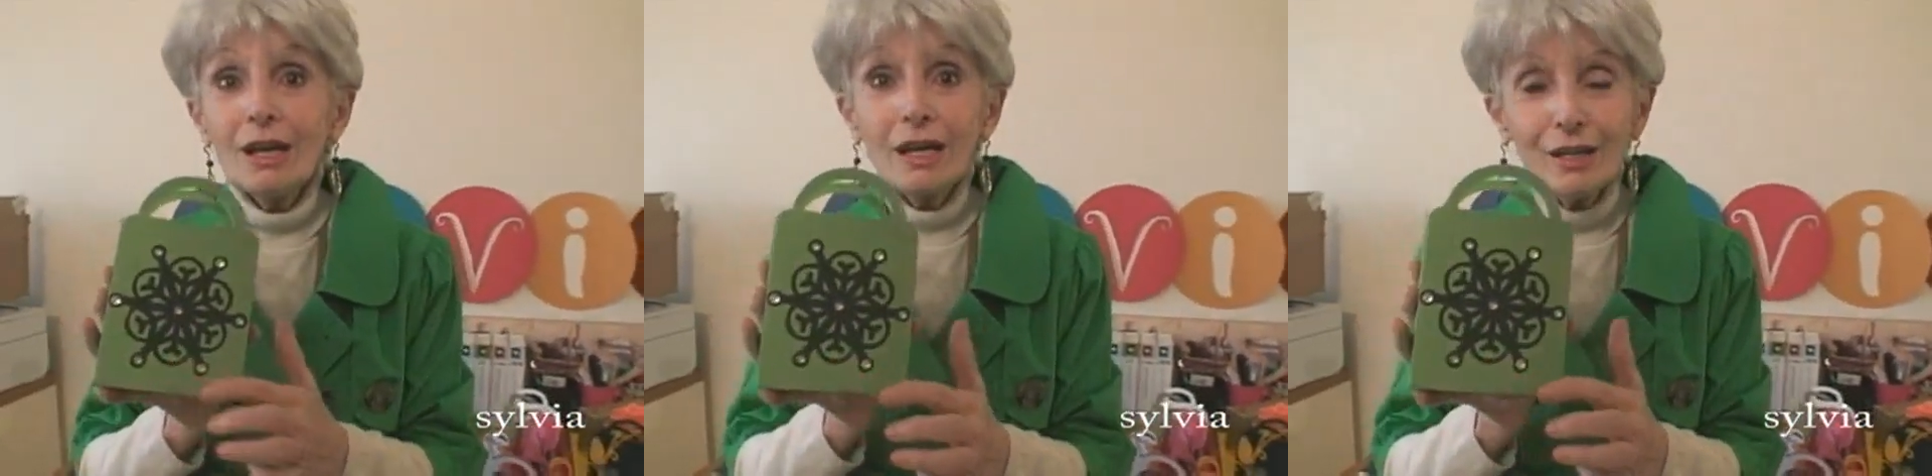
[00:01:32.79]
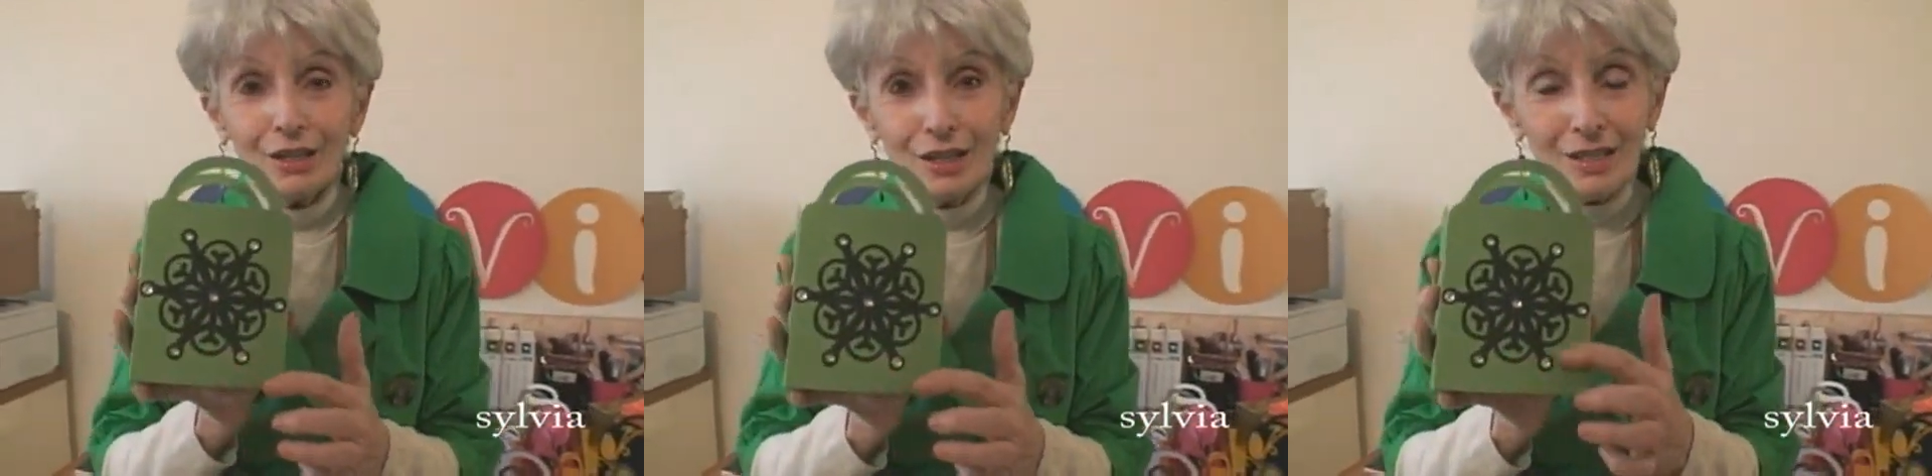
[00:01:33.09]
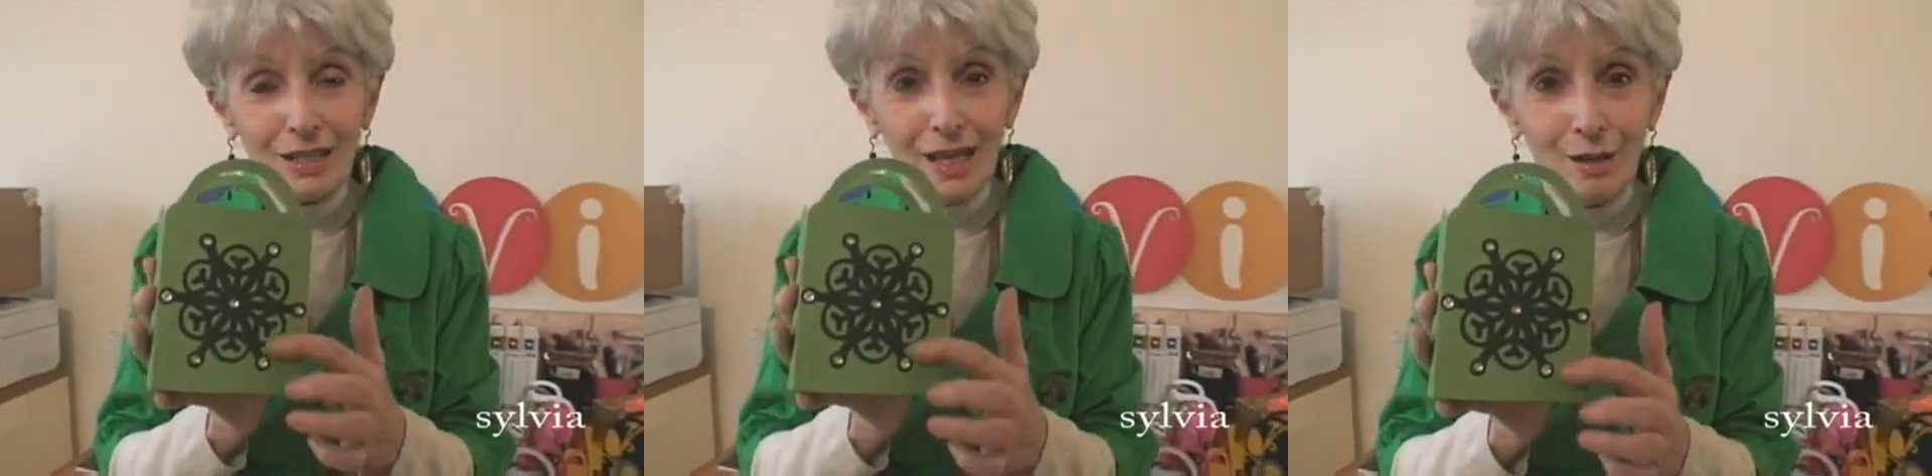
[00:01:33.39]
I cut
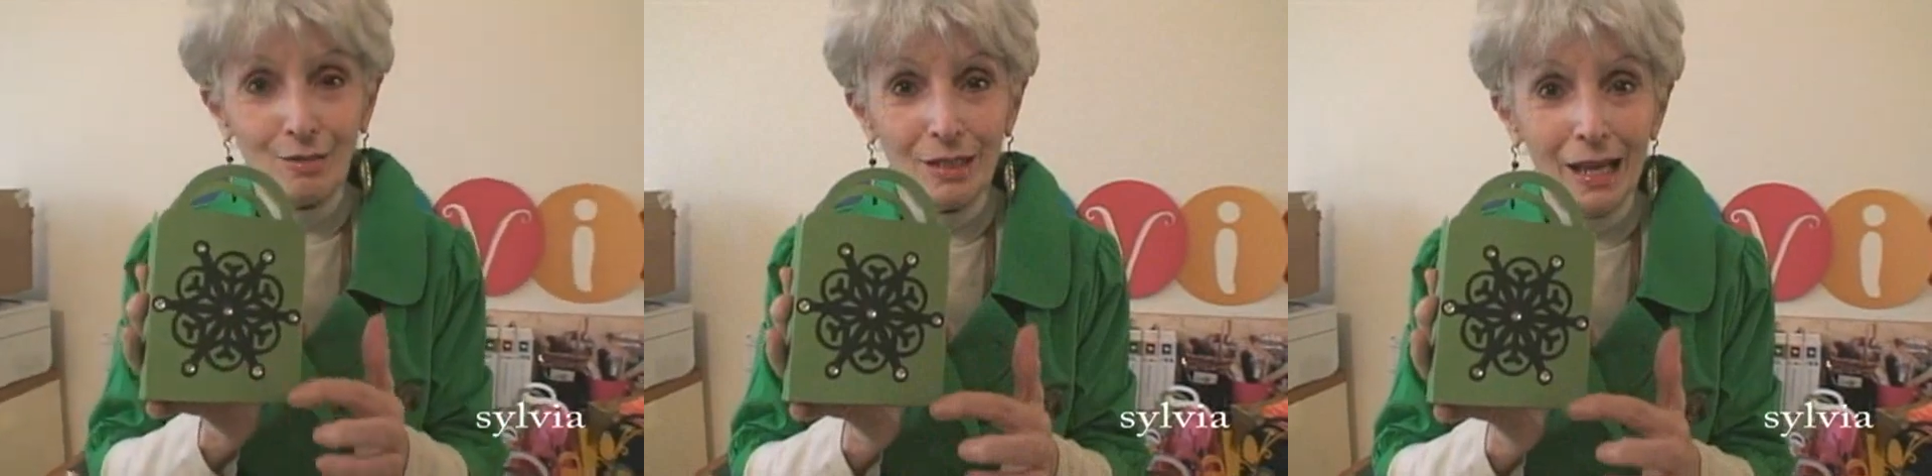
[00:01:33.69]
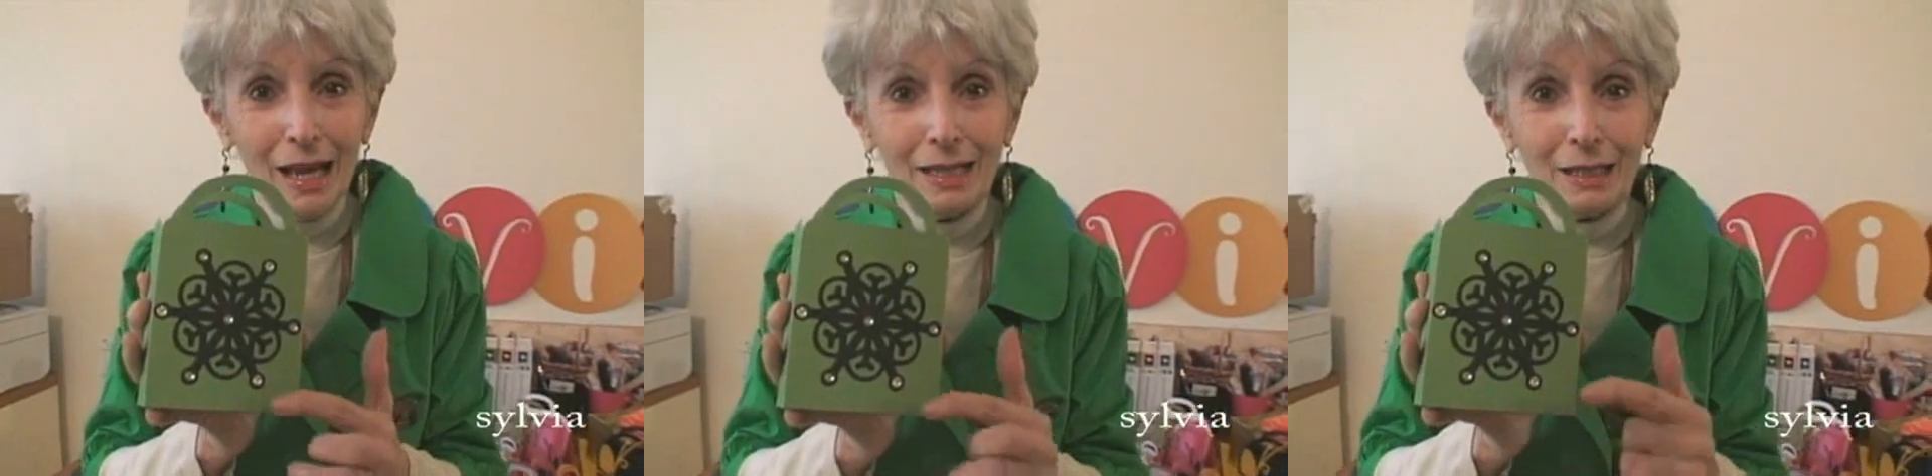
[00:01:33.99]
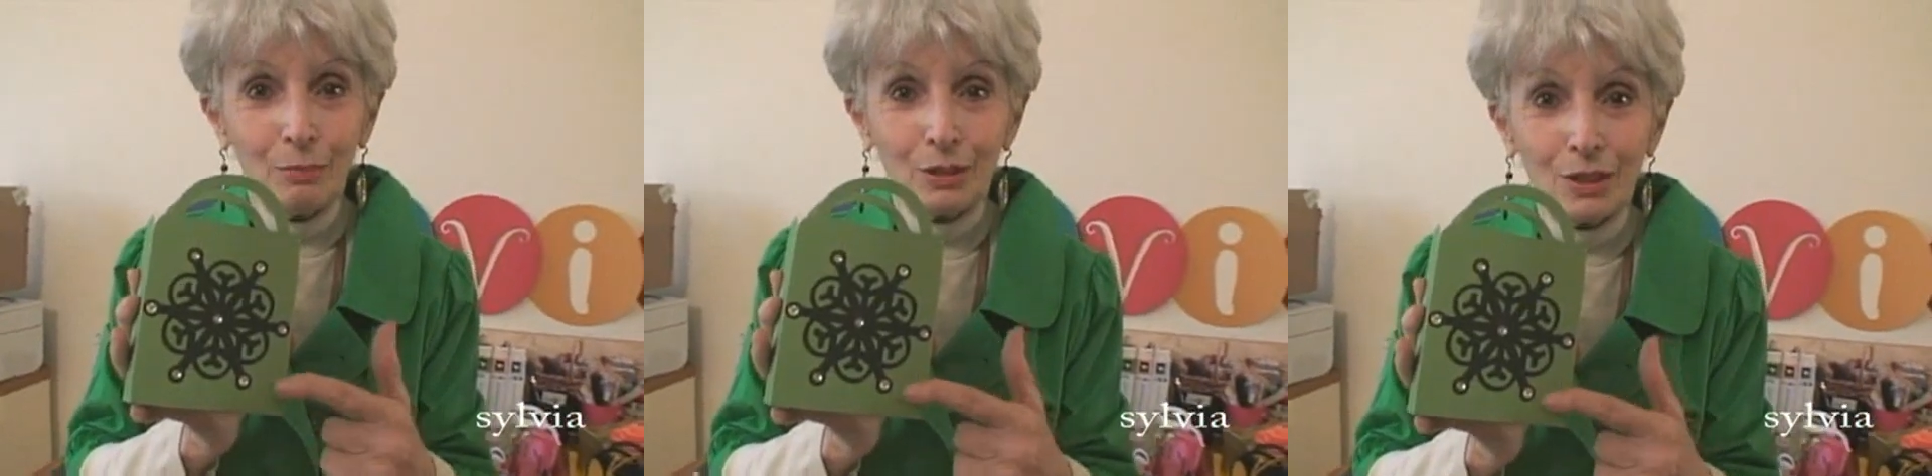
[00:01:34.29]
this out and
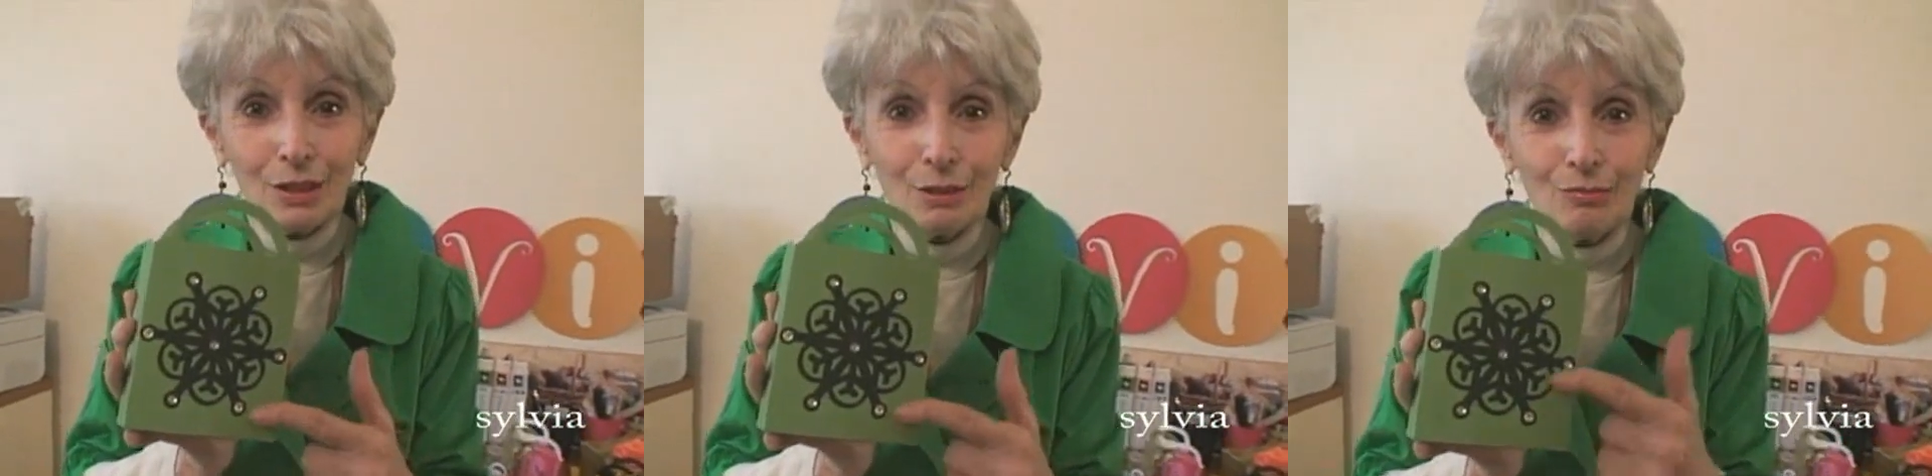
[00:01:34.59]
I put the little